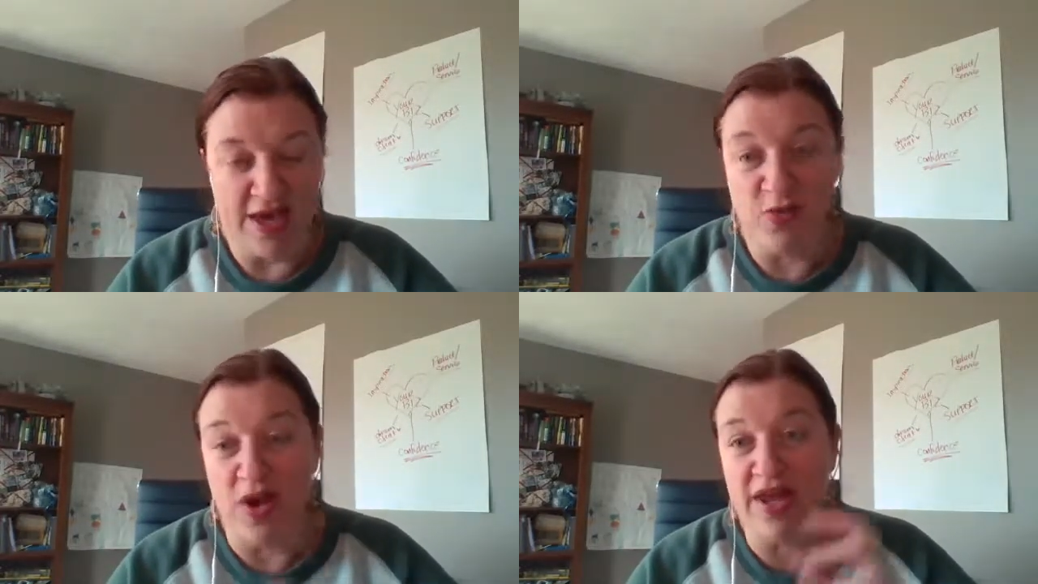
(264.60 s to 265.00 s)

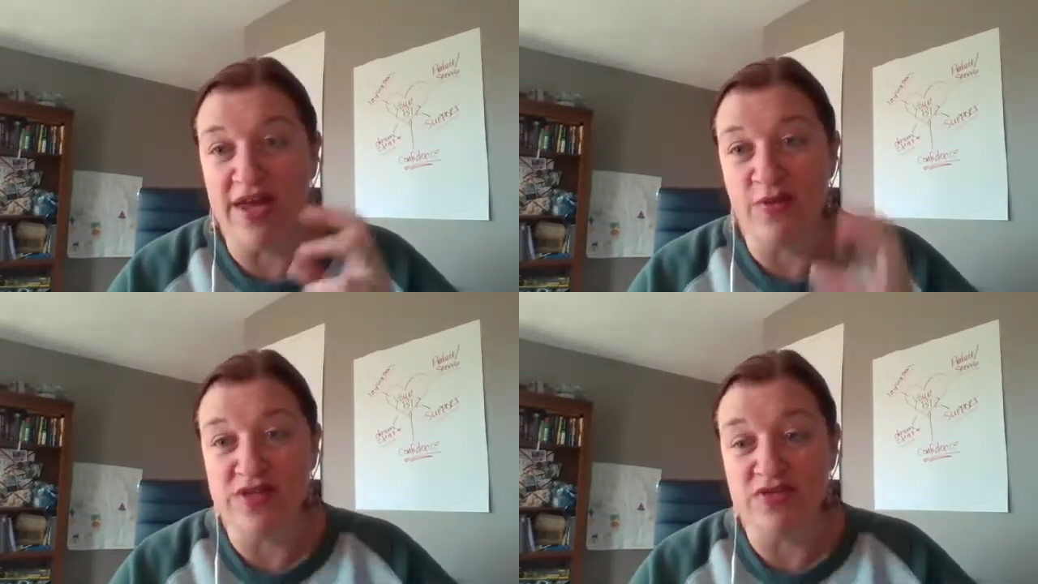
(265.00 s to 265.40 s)
while
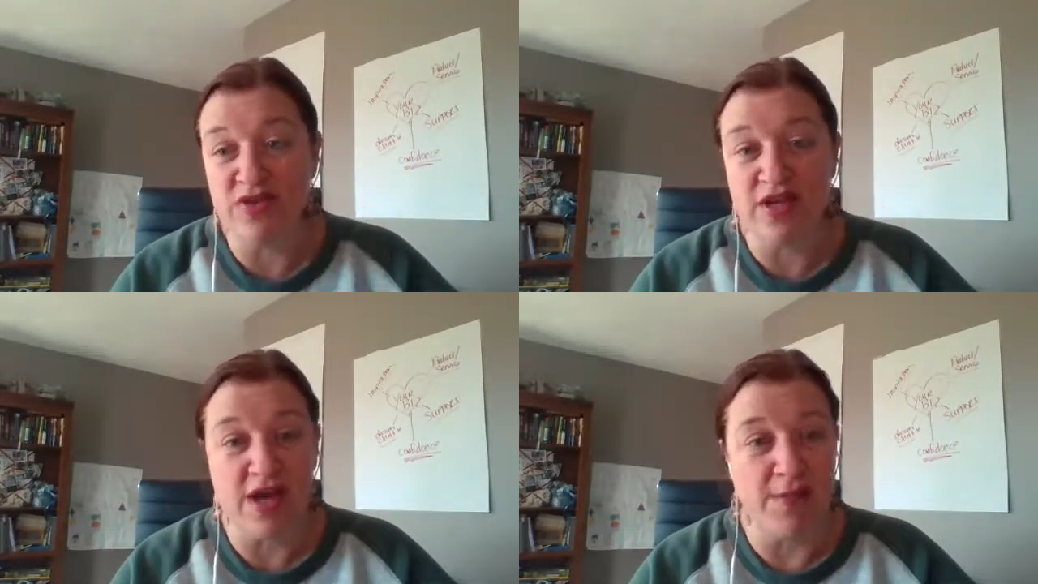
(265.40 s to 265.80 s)
I wasn't
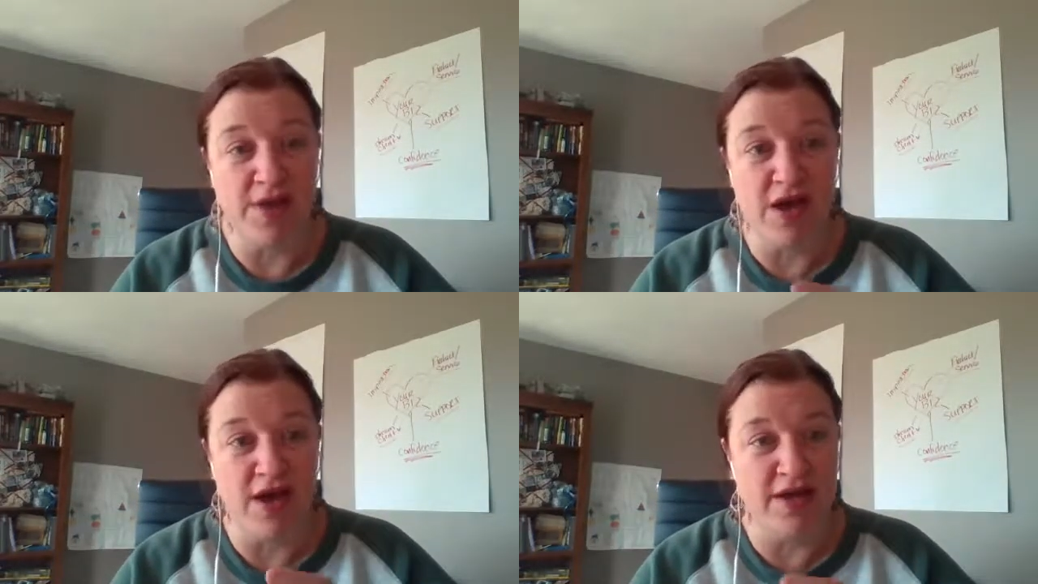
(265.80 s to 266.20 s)
really
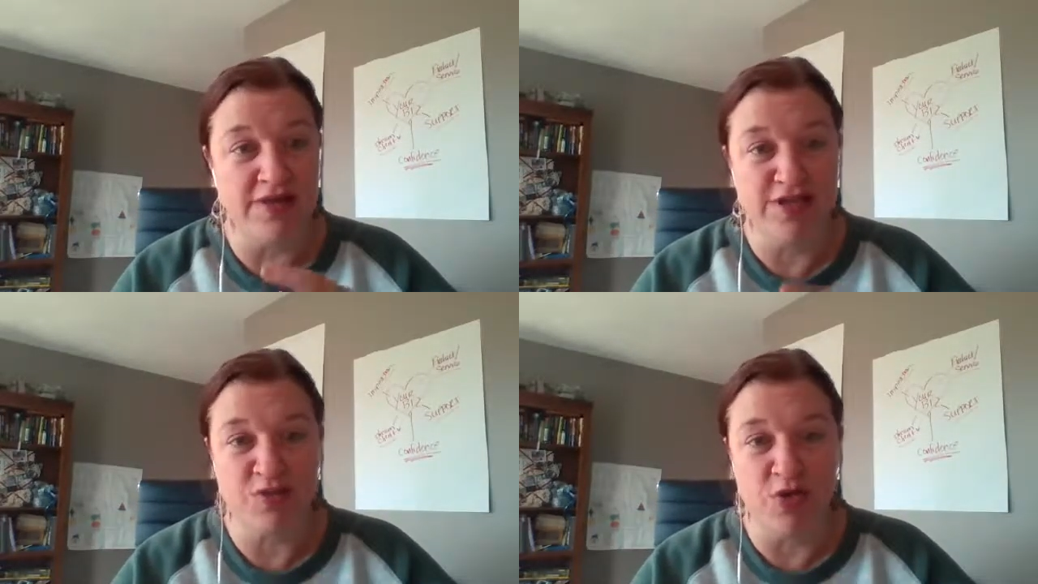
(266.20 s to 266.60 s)
coming on
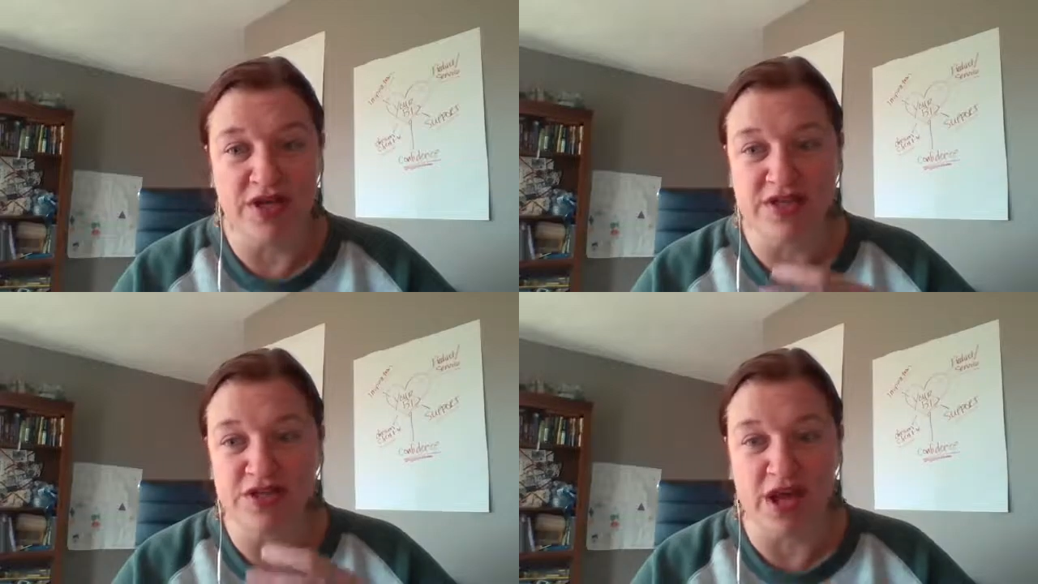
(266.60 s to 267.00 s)
this
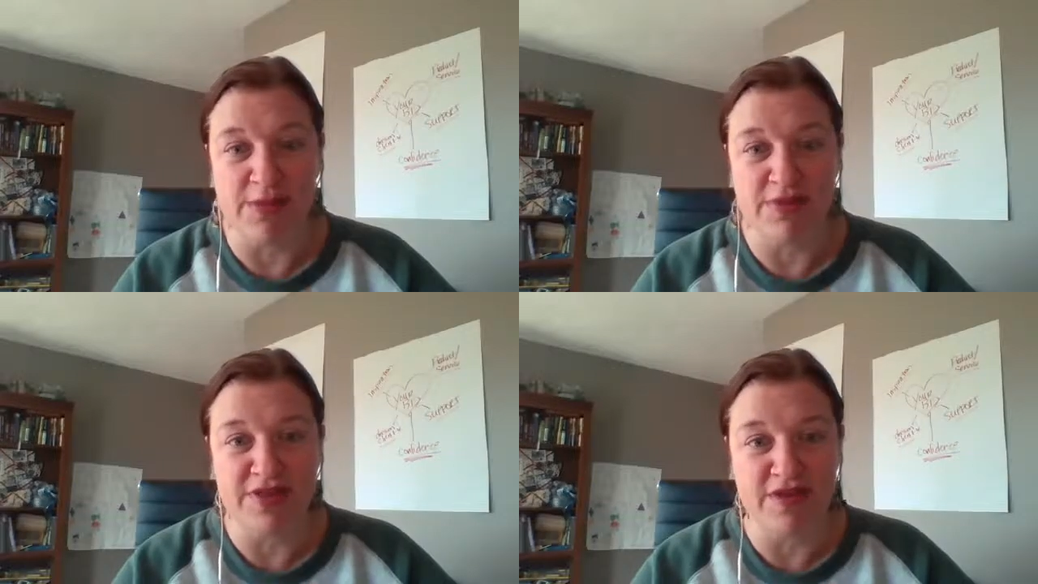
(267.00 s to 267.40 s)
morning to talk
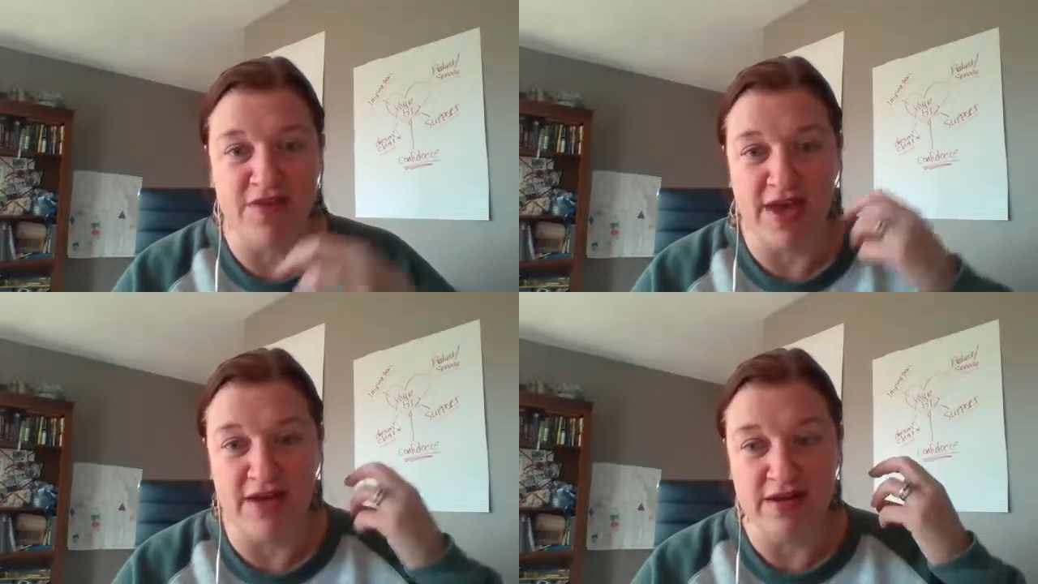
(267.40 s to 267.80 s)
about the
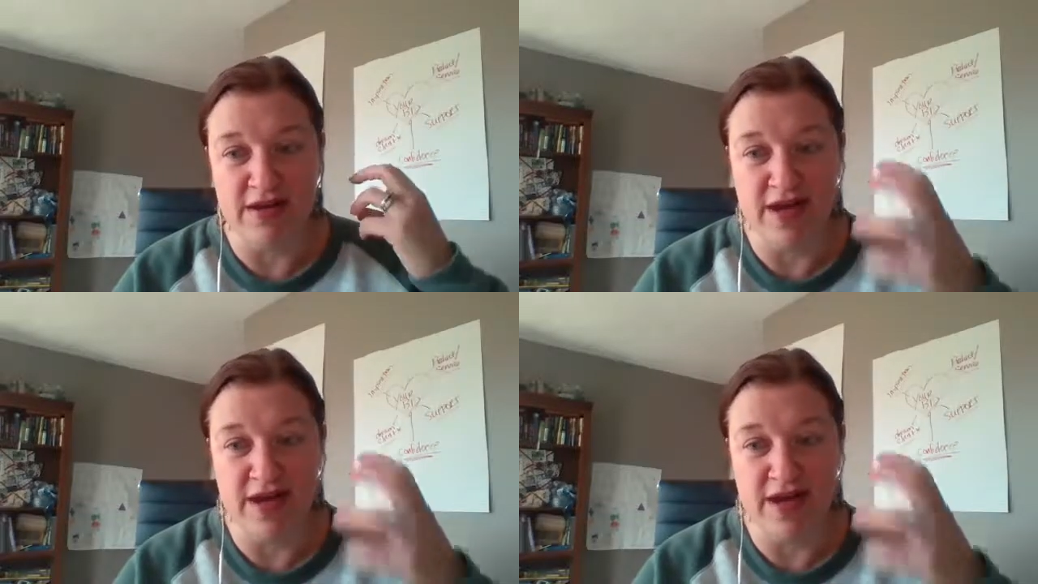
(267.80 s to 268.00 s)
event,